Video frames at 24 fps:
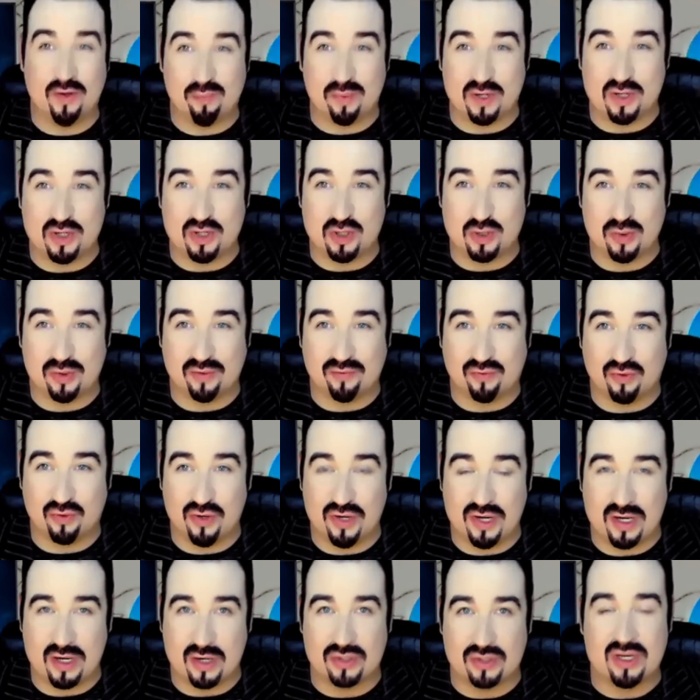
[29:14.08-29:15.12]
been doing for
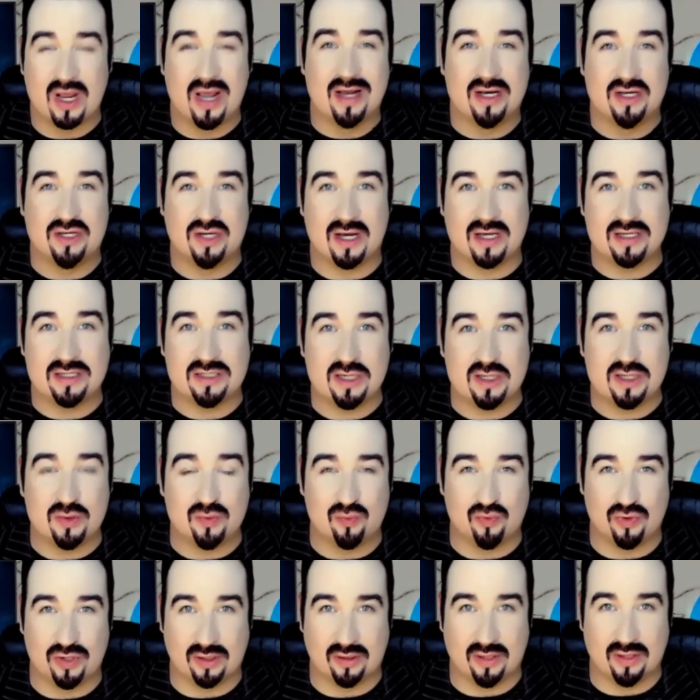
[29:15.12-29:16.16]
years, does it
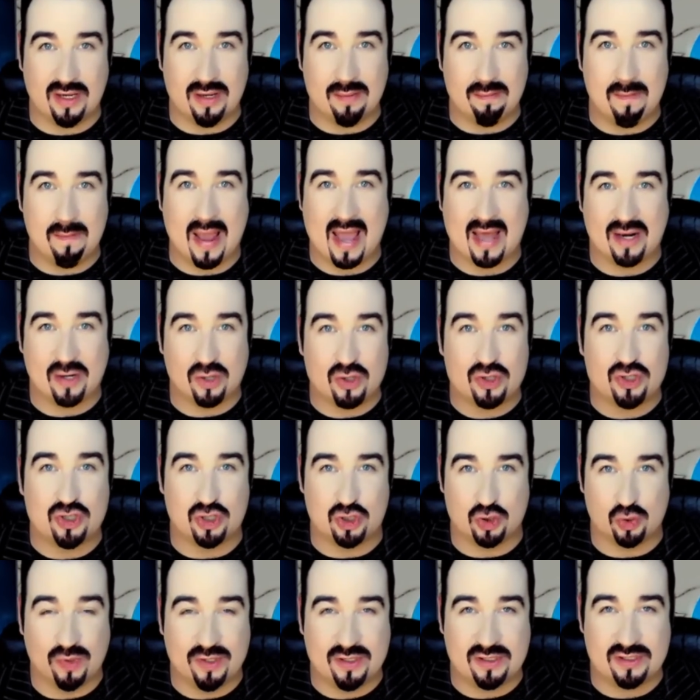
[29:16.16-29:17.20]
really matter?
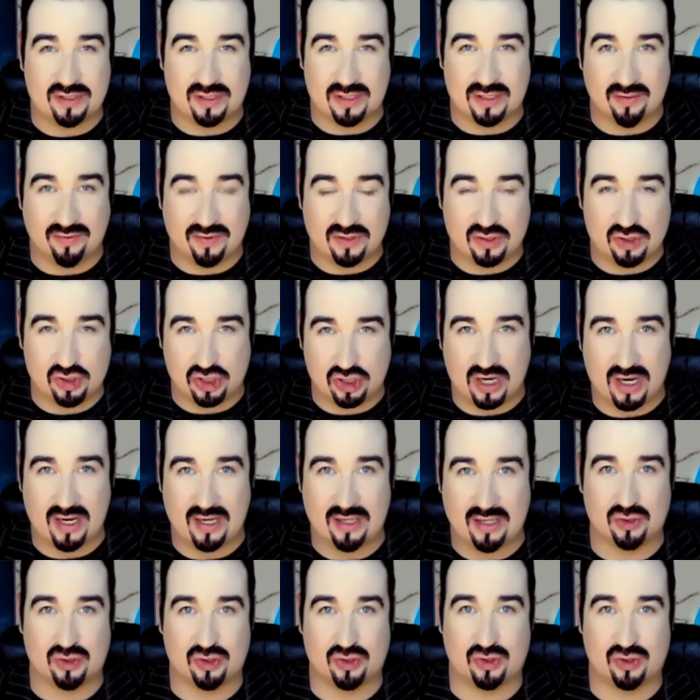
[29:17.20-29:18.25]
Do we see the
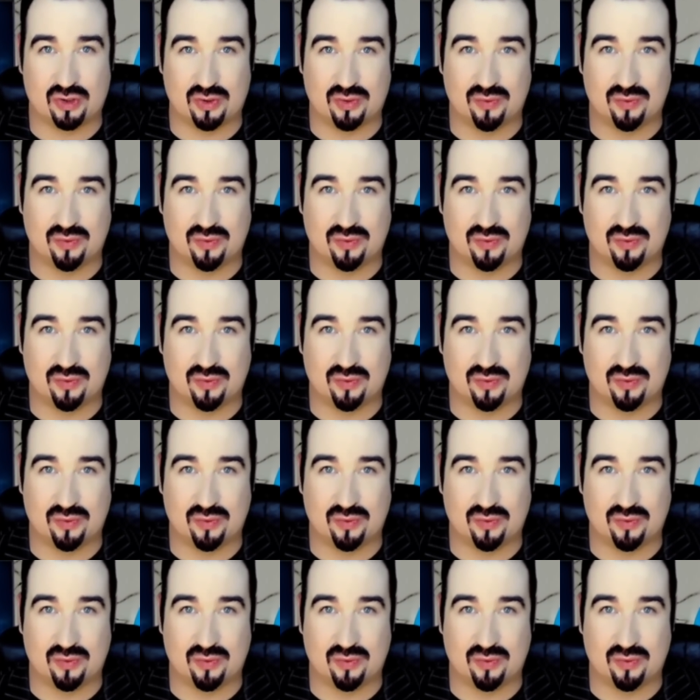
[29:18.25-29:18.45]
change?